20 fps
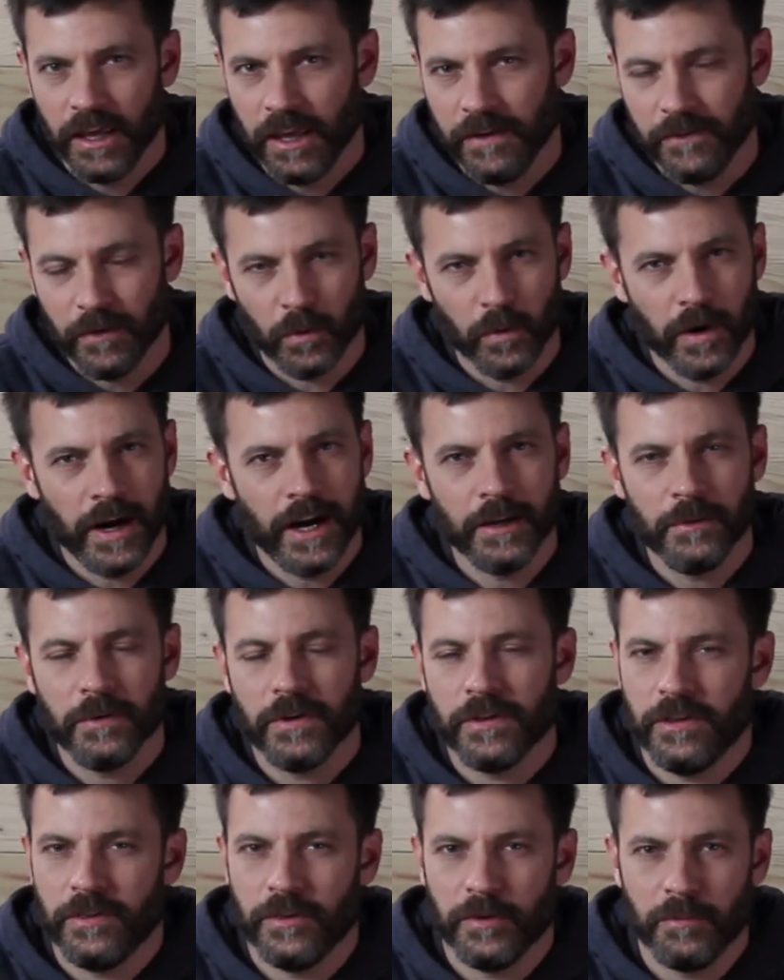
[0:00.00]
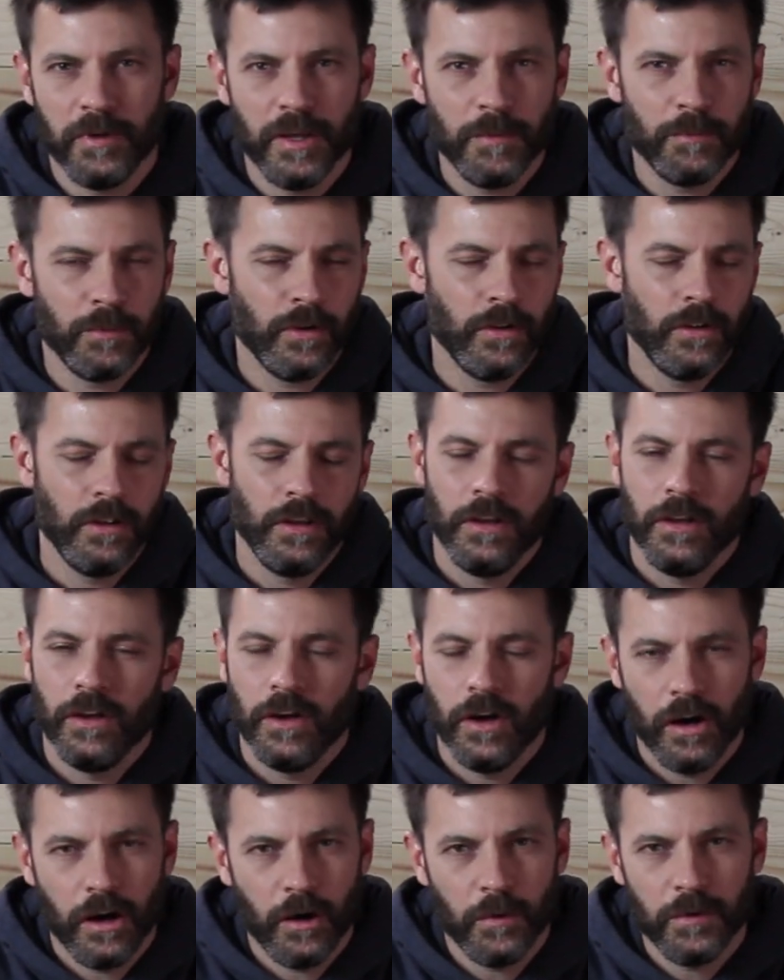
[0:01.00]
If you're riding with other people,
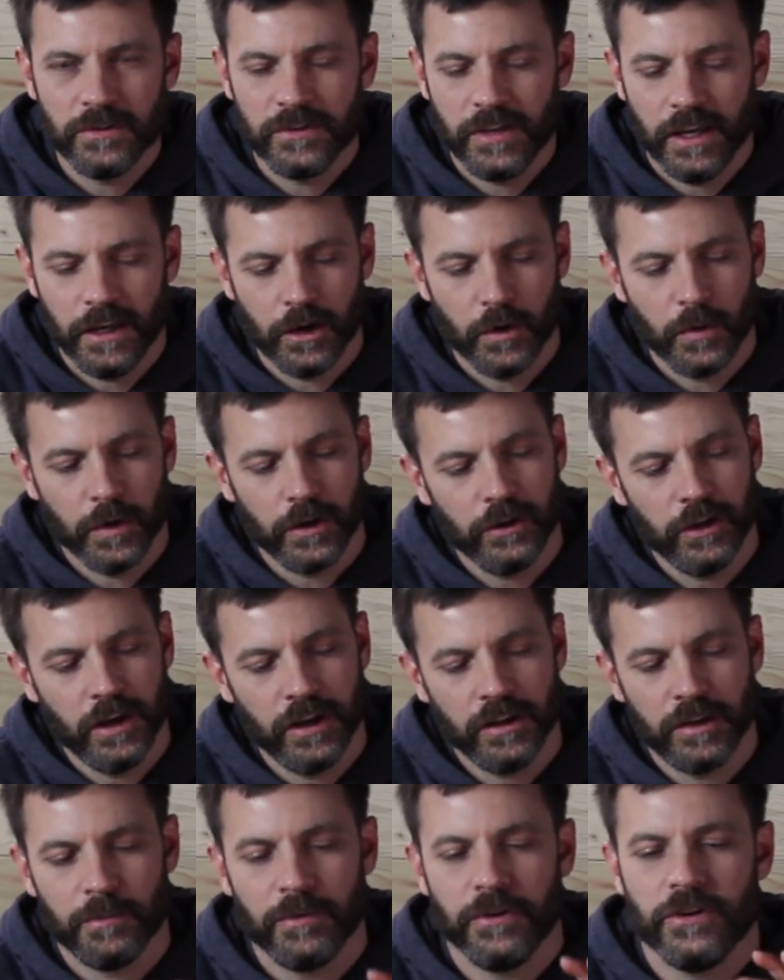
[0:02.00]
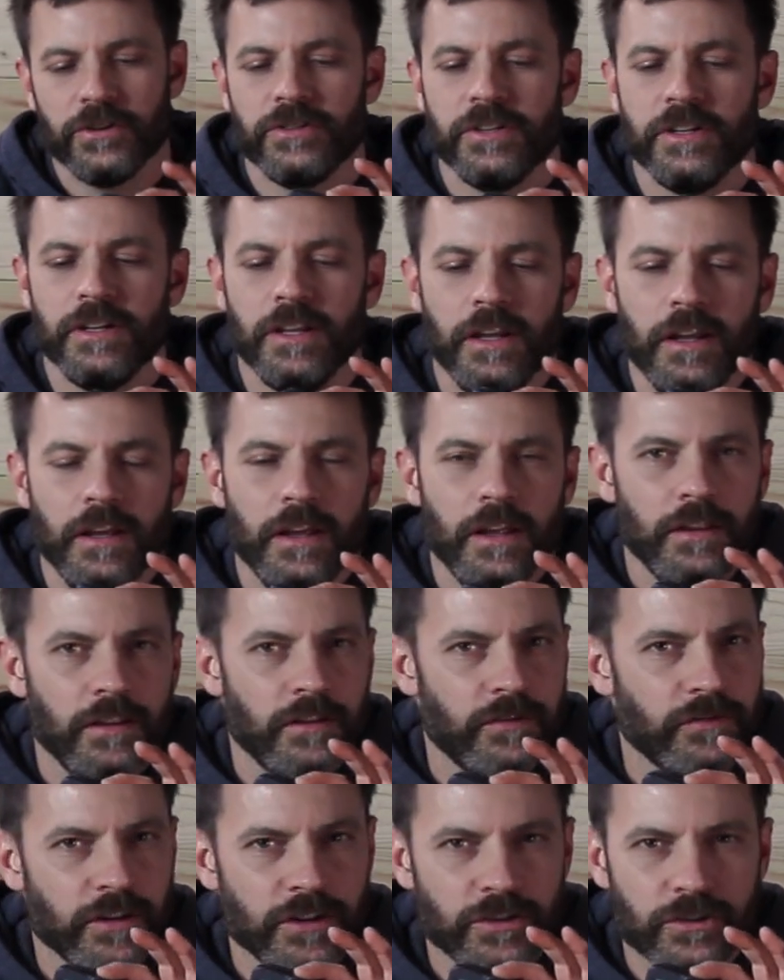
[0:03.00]
always take a quick look at the person,
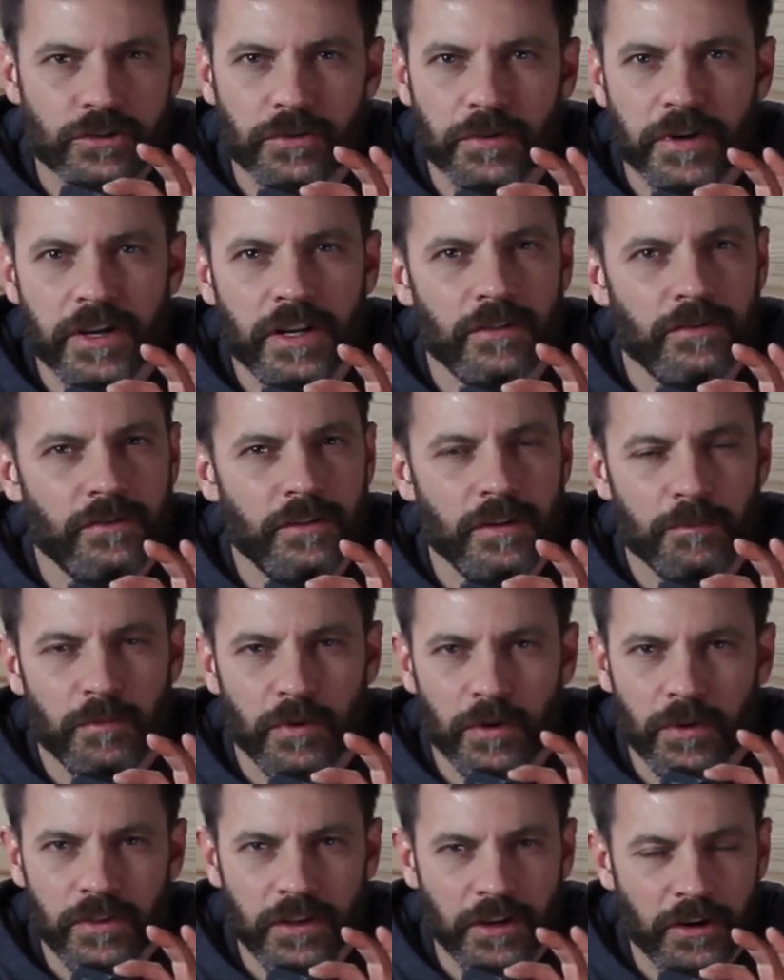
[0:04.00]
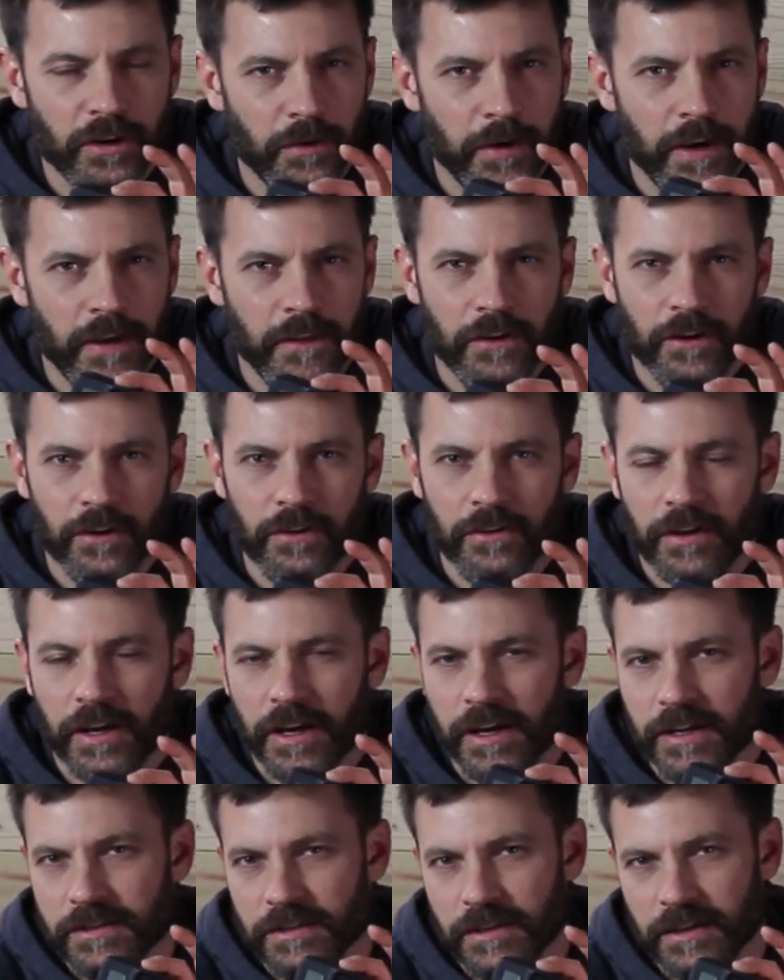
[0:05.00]
The front screen of both the Hero 8 and the Hero
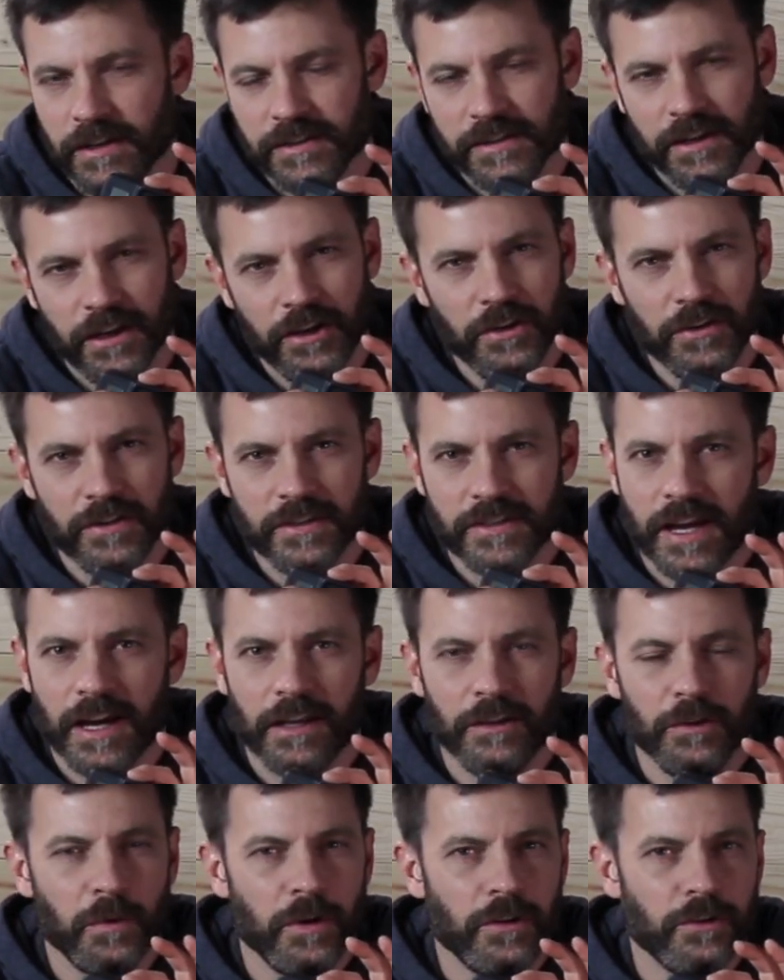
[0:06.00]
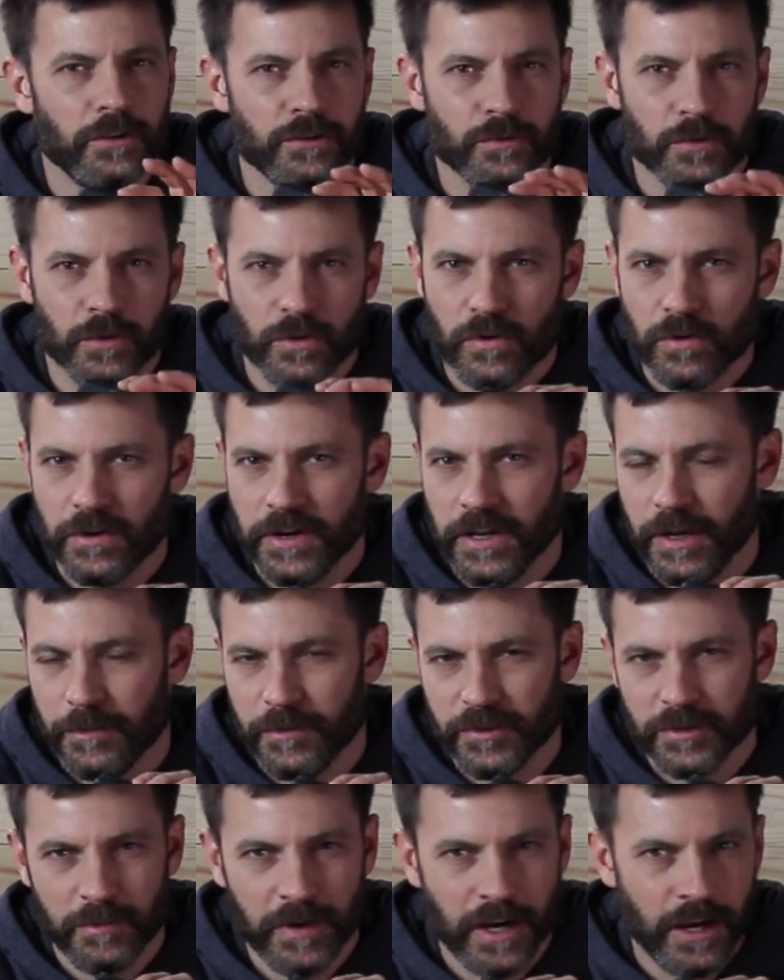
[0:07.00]
9 is going to tell you exactly whether it's recording, how
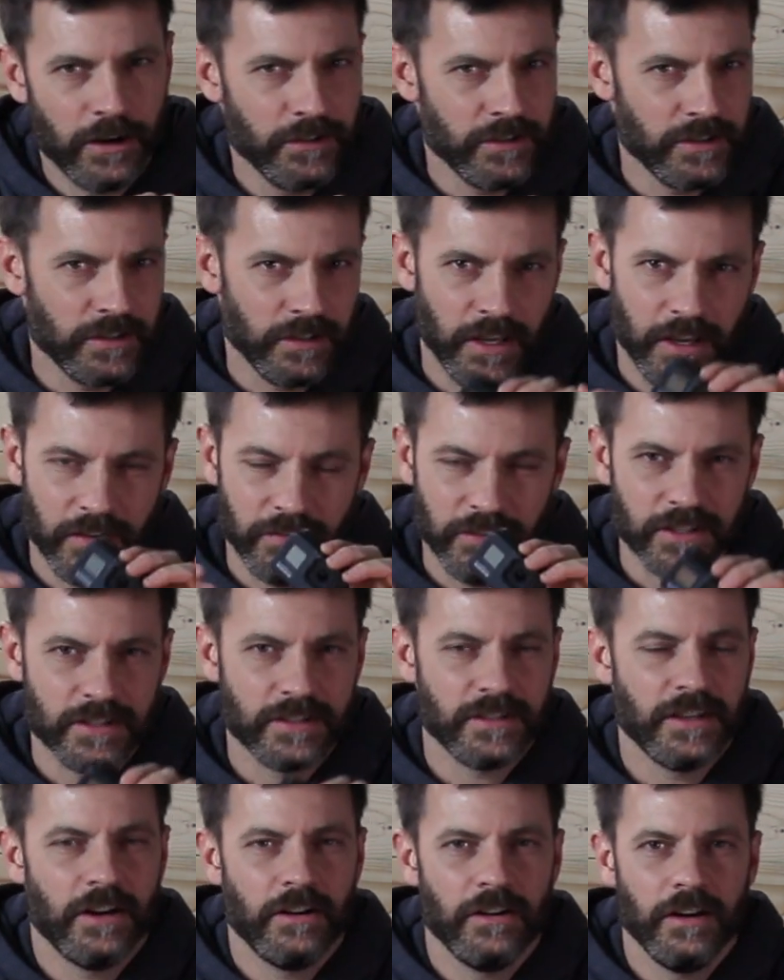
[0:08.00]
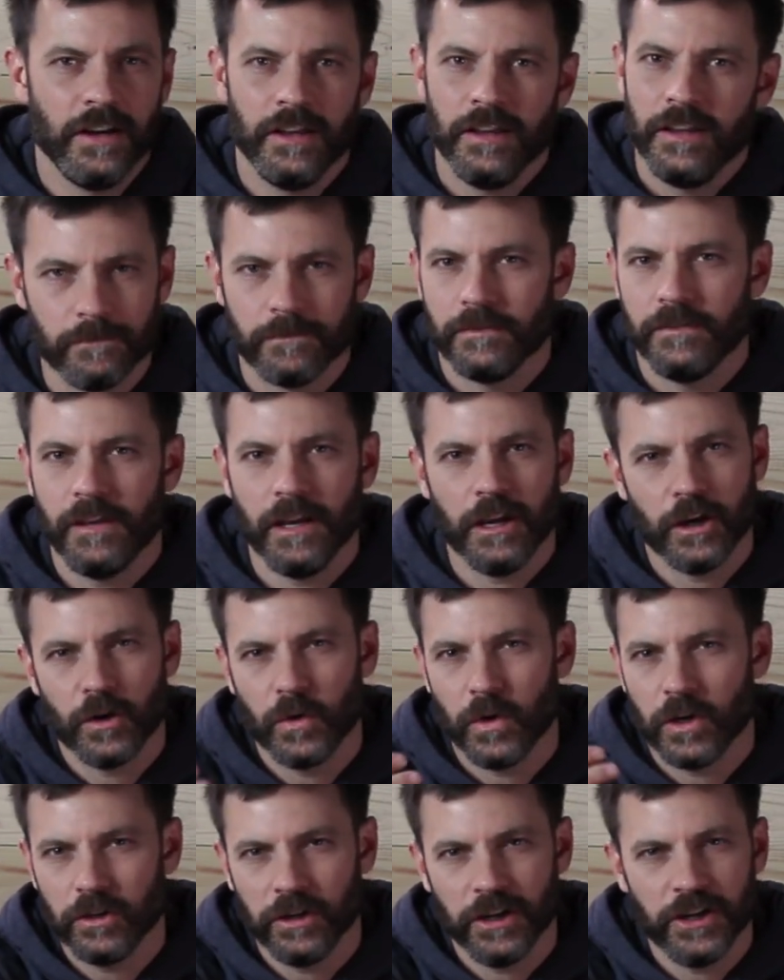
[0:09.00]
much battery's left, etc. Take a
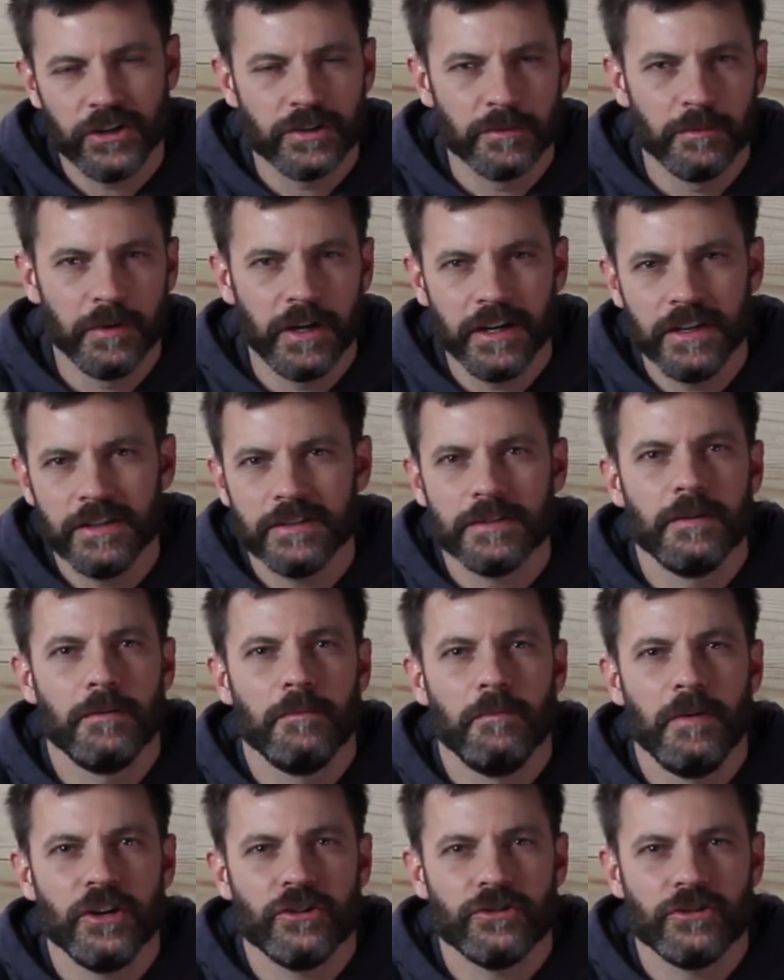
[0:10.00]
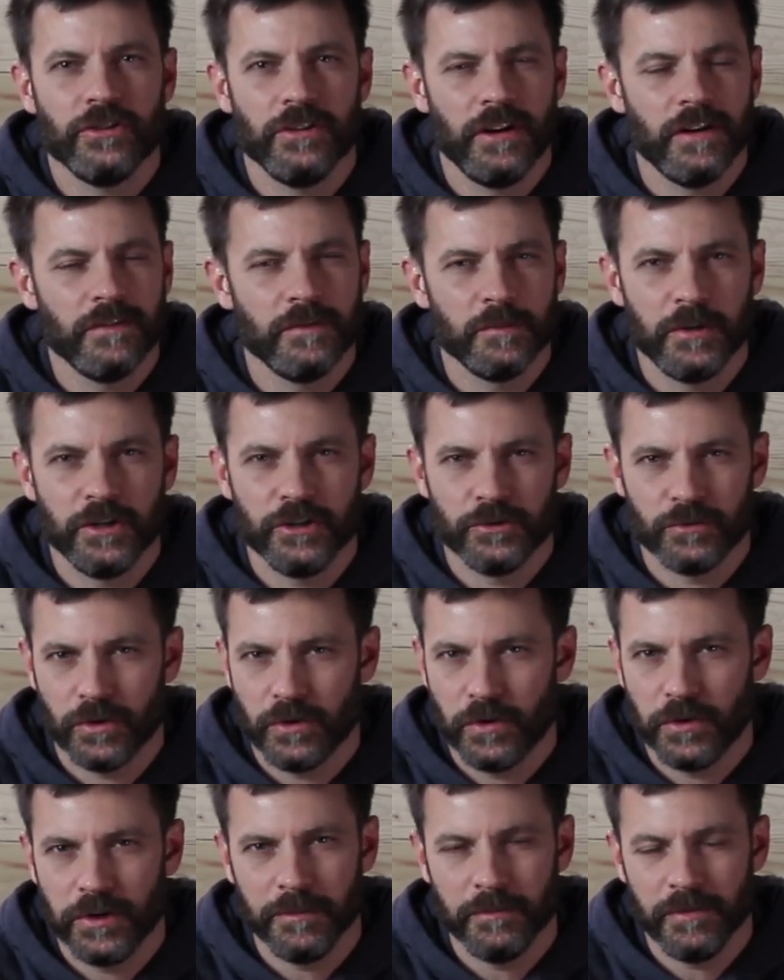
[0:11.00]
quick look at your buddies. Make sure that everybody's
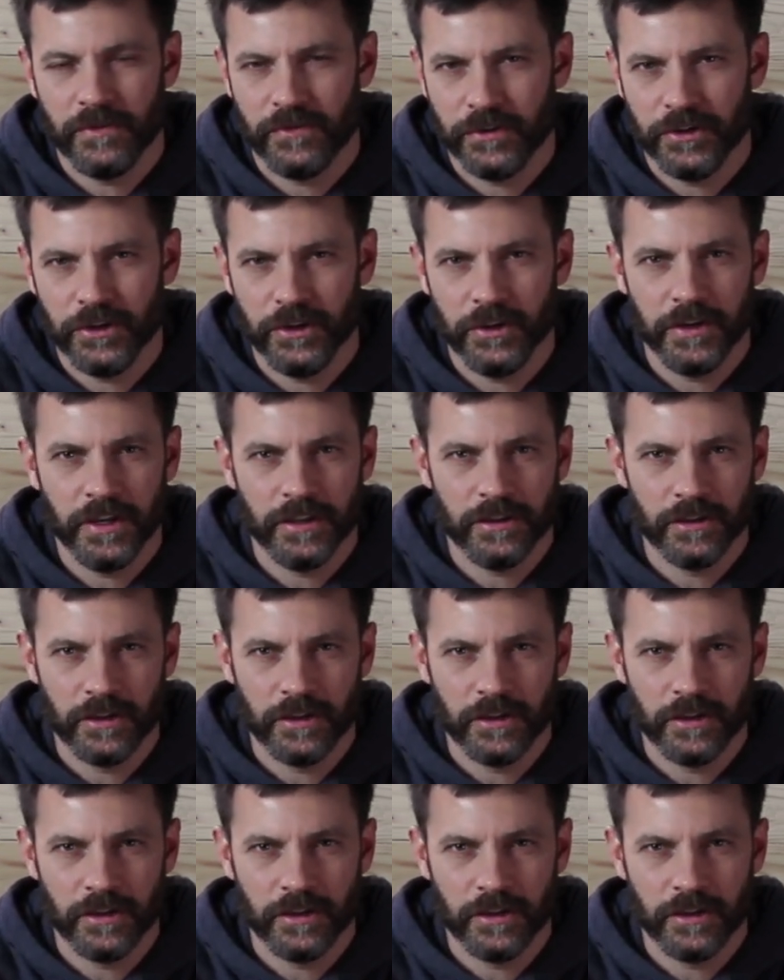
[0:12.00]
recording before you go hit the